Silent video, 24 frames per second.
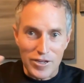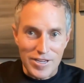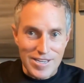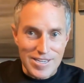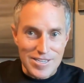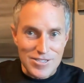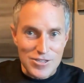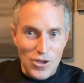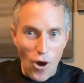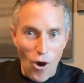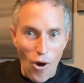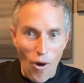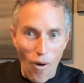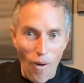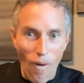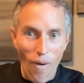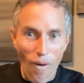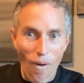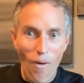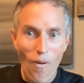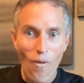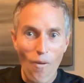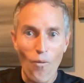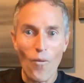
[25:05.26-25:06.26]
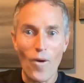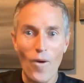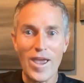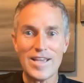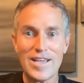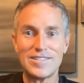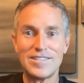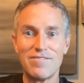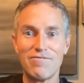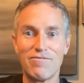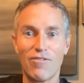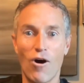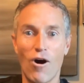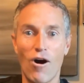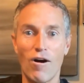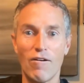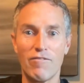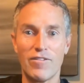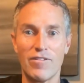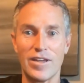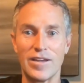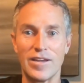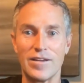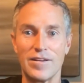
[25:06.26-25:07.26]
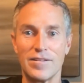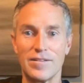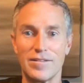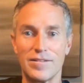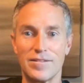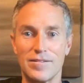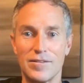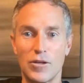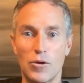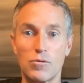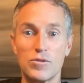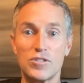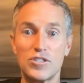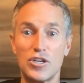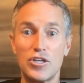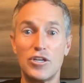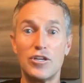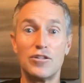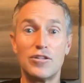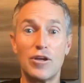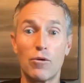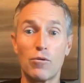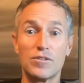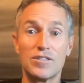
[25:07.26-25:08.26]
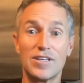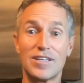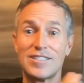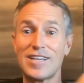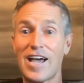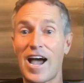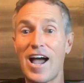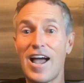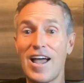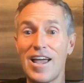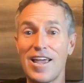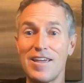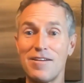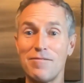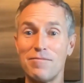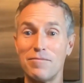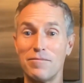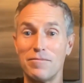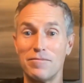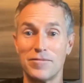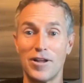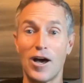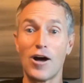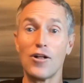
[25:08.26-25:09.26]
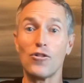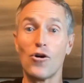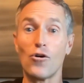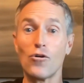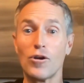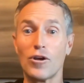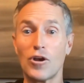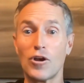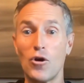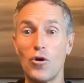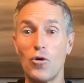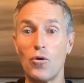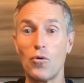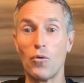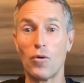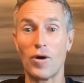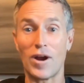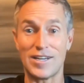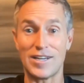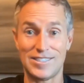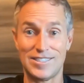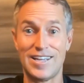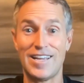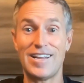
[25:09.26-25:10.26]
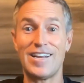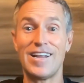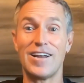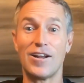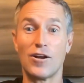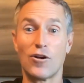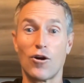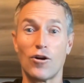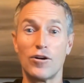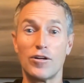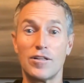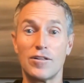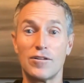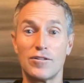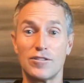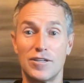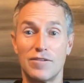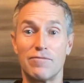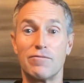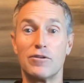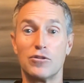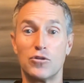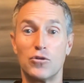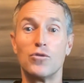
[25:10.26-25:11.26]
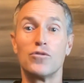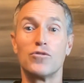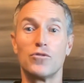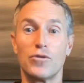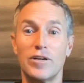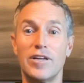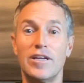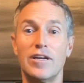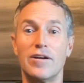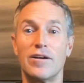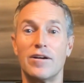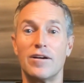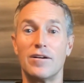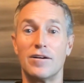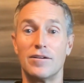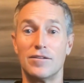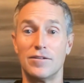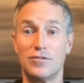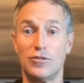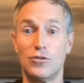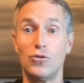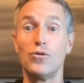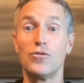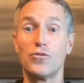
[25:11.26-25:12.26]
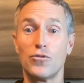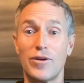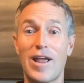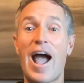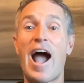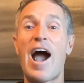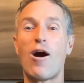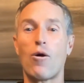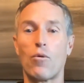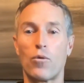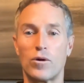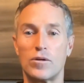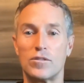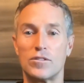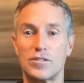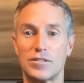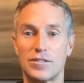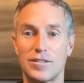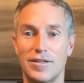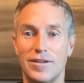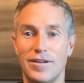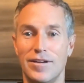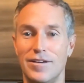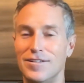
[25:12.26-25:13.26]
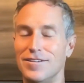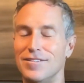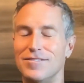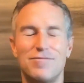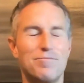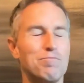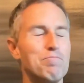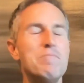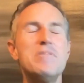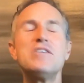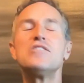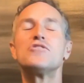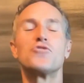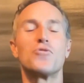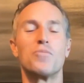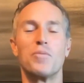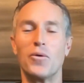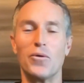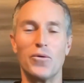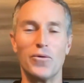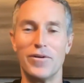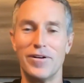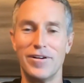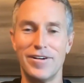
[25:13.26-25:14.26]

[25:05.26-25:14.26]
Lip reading: is always evolving. There was a time not long ago where I stayed at a car dealership for 2 or 3 hours. Miserable,